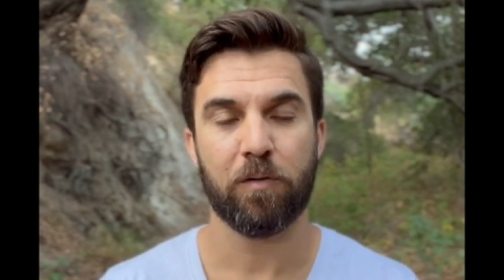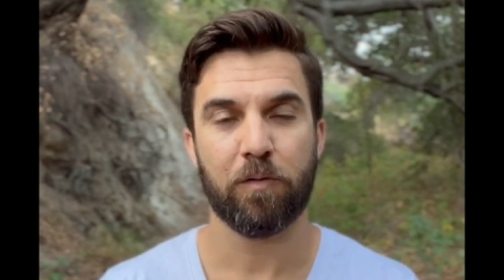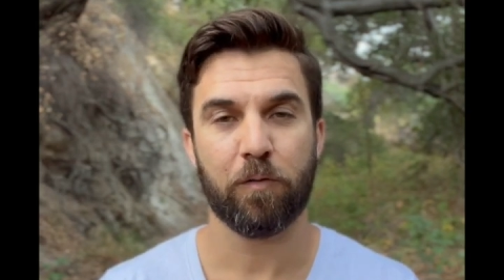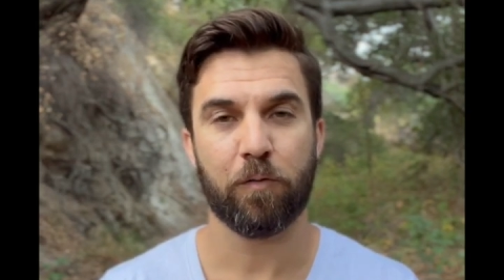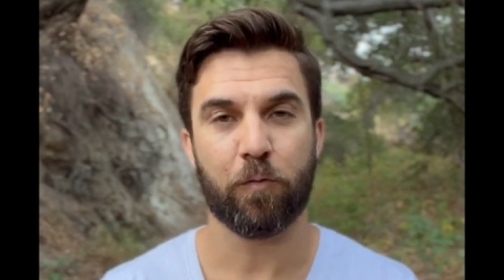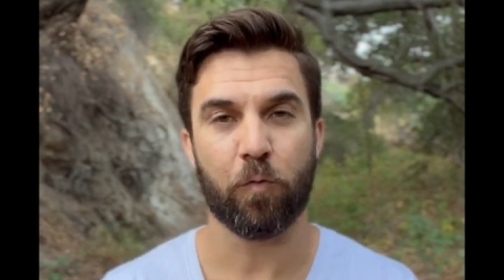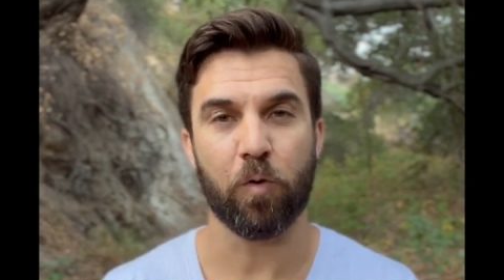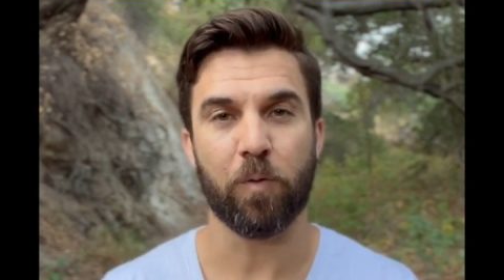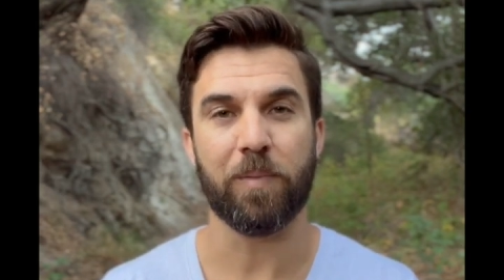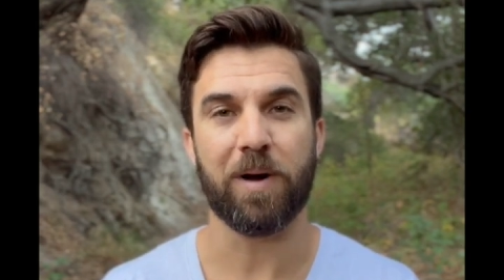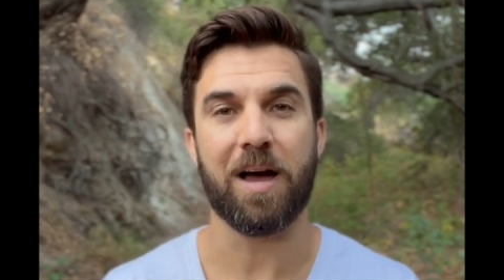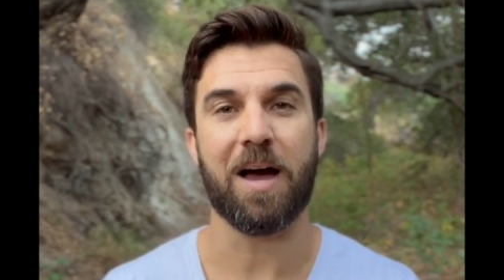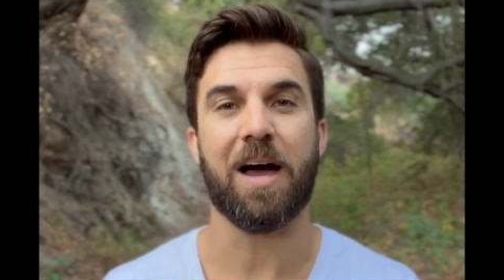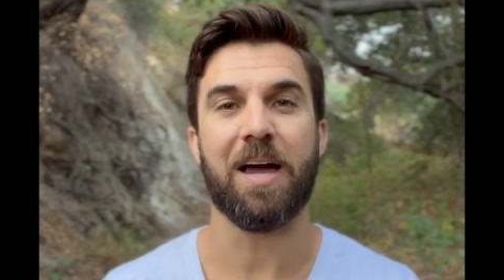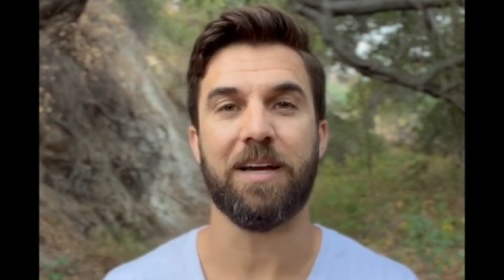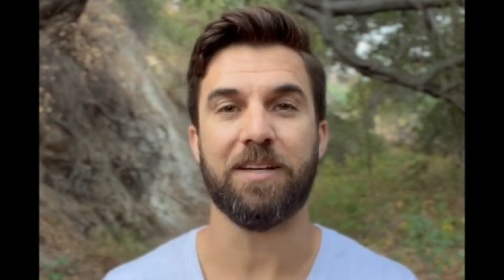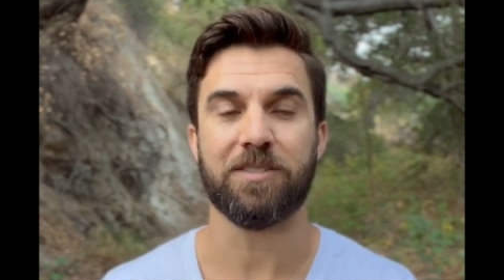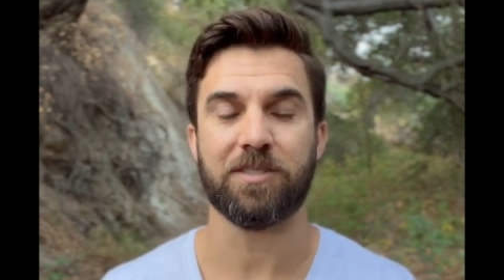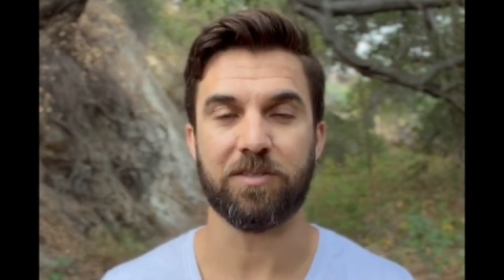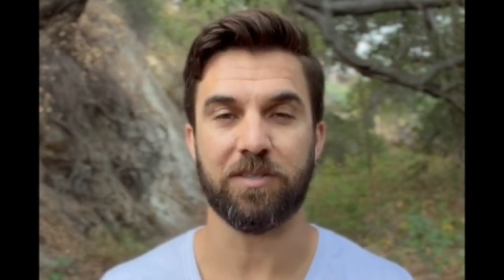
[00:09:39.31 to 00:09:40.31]
for my
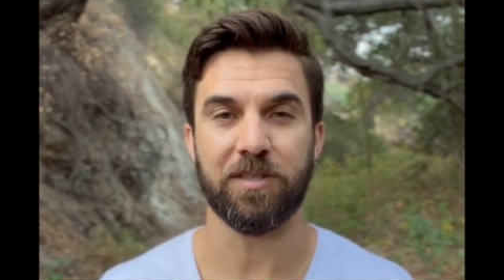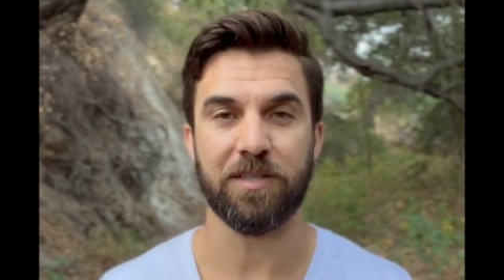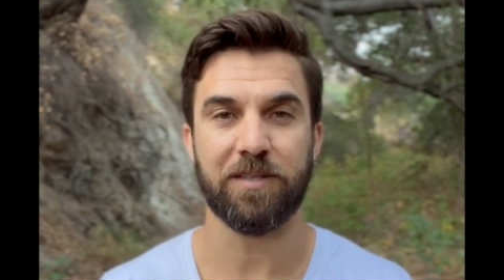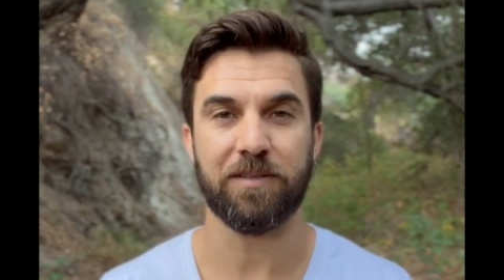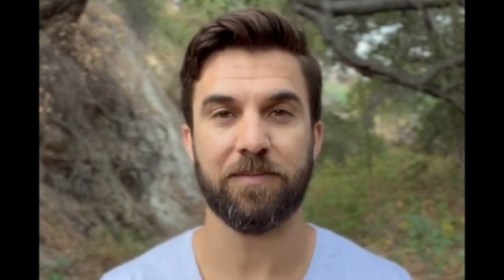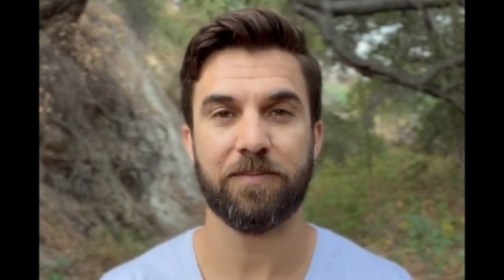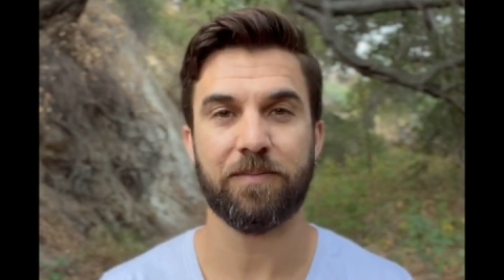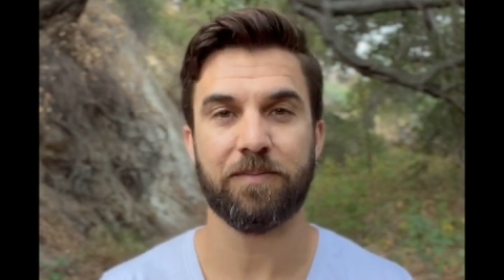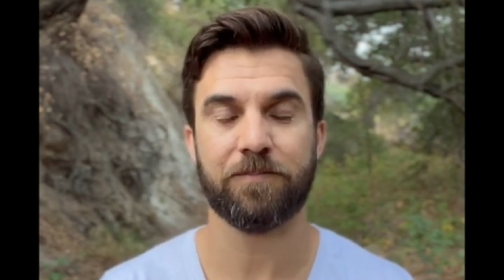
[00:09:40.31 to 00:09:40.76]
highest good?